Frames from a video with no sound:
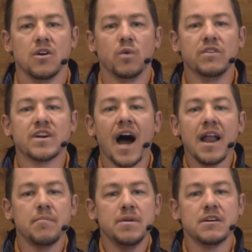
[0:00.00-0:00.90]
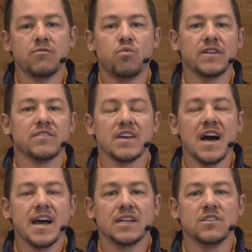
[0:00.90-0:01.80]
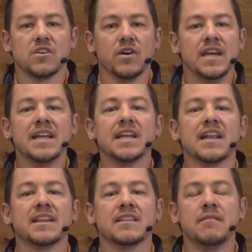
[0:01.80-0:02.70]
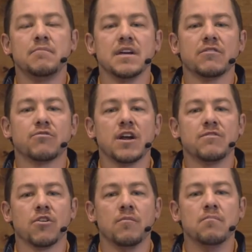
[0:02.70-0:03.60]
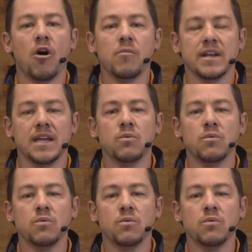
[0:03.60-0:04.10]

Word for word: We've got to be of one side. And so he didn't let them be afraid for a moment.